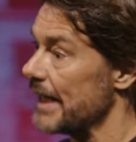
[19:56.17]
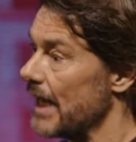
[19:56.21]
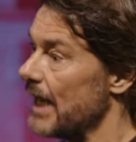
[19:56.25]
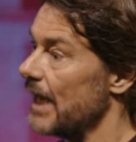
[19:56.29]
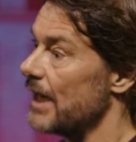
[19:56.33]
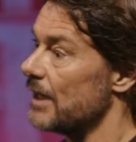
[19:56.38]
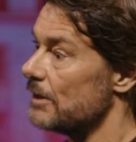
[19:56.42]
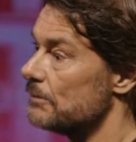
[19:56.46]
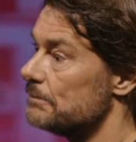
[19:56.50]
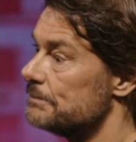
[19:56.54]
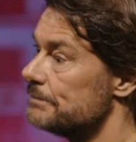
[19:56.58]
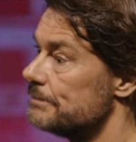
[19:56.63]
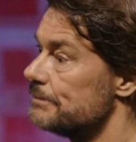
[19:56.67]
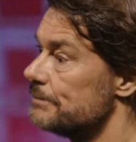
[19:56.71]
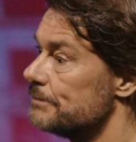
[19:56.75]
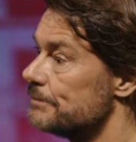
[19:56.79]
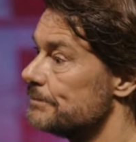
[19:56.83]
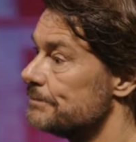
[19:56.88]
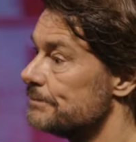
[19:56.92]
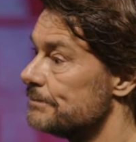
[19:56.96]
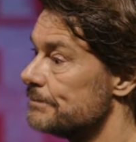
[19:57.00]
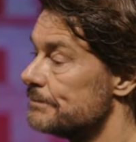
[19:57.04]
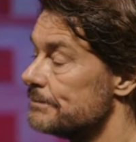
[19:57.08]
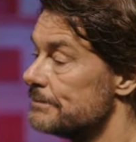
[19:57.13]
as they are.
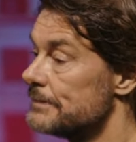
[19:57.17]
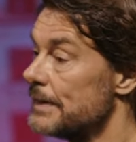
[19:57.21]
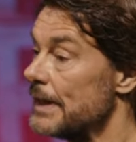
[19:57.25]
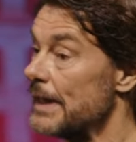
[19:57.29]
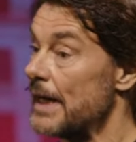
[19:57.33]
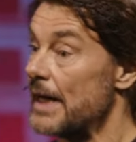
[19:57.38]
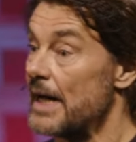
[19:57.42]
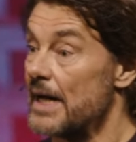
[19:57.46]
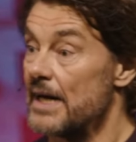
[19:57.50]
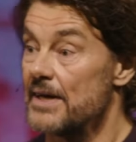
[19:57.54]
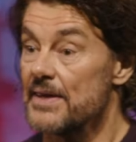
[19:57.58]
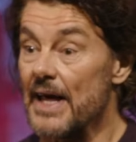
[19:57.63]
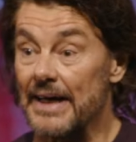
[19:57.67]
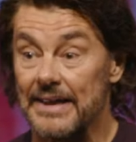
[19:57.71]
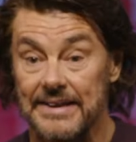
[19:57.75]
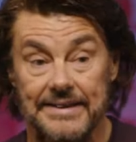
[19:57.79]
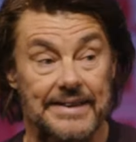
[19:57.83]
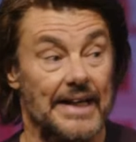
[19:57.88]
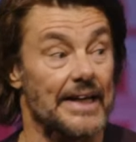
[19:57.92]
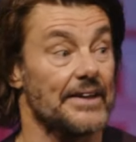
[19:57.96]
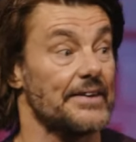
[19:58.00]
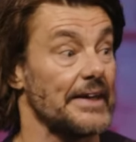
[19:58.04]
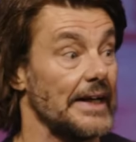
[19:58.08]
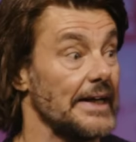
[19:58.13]
They
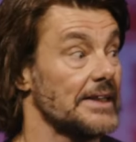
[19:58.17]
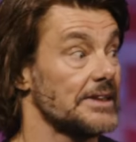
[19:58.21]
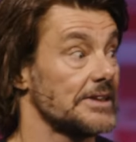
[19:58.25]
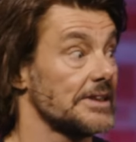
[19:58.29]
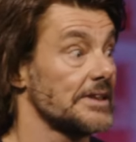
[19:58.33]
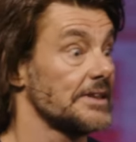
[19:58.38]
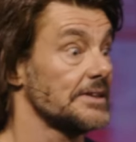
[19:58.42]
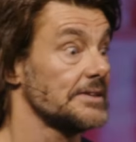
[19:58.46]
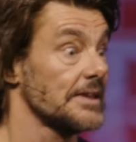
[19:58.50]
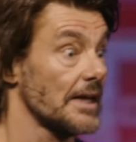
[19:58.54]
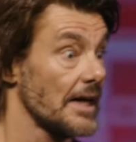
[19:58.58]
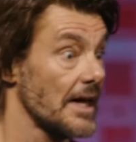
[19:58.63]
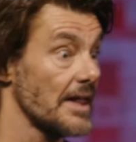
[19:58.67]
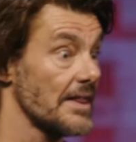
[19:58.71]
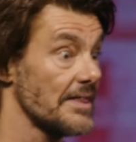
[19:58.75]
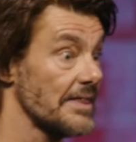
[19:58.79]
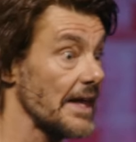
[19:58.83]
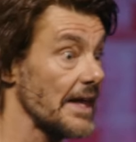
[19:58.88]
see things as